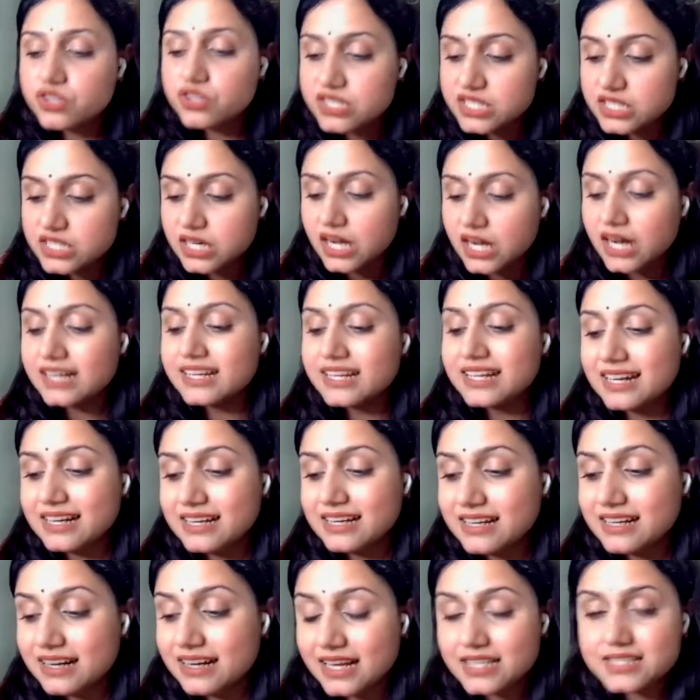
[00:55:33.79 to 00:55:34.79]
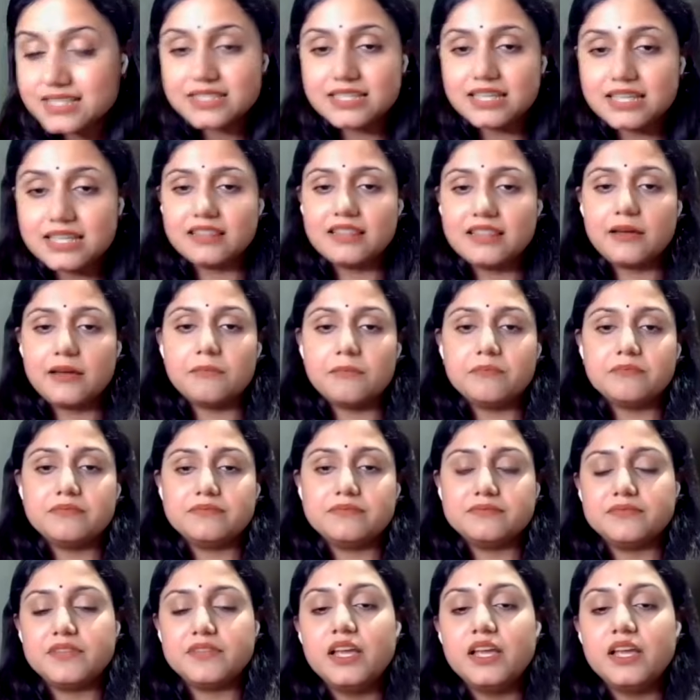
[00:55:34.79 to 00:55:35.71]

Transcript: start addressing them.